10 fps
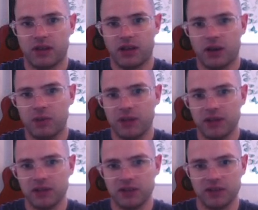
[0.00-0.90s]

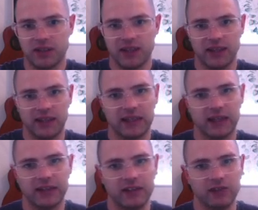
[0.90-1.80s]
appealed to the king
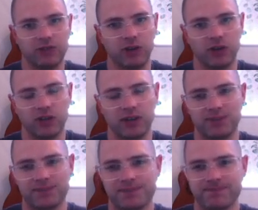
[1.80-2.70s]
and he followed it.
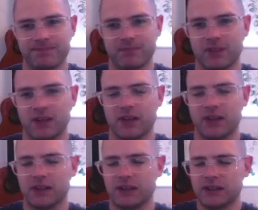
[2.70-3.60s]

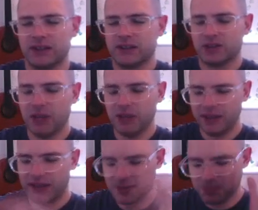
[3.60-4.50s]
So maybe
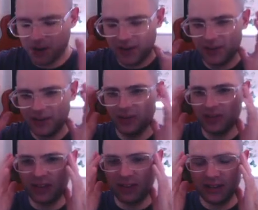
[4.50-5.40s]
in his mind he was
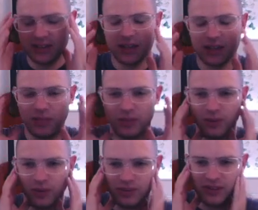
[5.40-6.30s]
having second
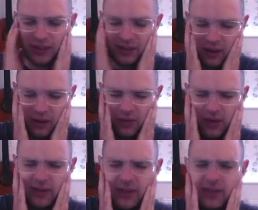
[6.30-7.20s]
thoughts, thinking, oh,
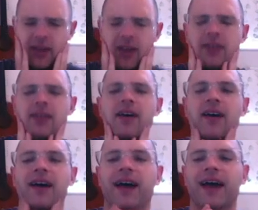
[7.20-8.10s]
what have I done?
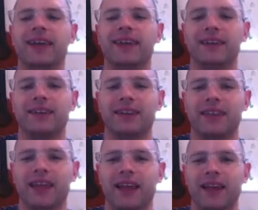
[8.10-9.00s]
And
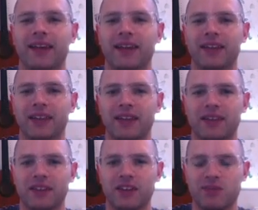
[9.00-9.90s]
then there's
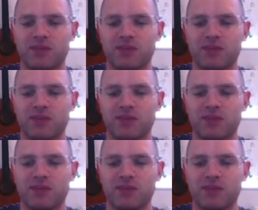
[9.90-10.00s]
this